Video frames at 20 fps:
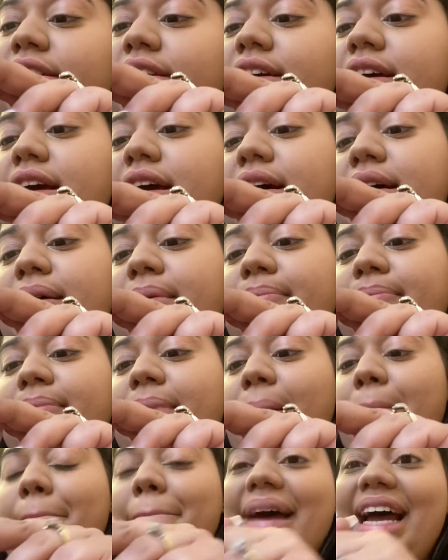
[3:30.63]

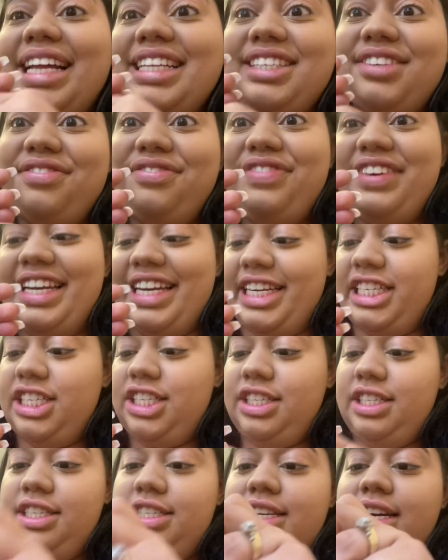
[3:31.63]
matte
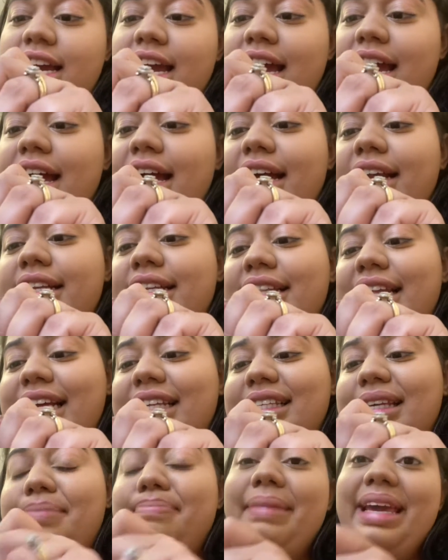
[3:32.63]
finish, and
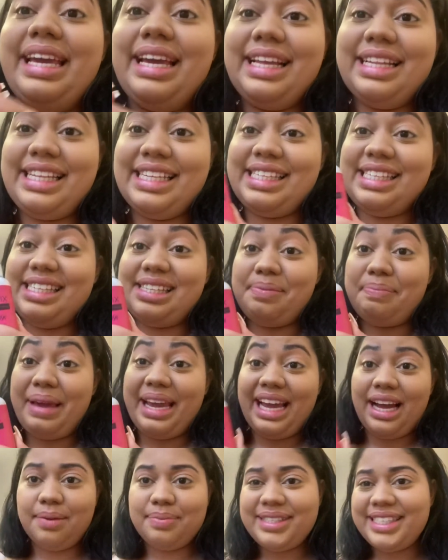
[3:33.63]
this is a
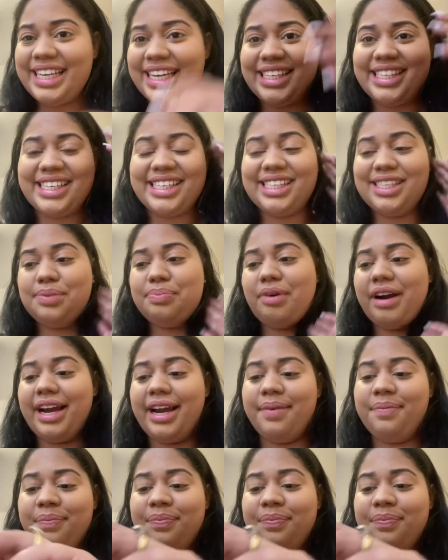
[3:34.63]
makeup setting spray.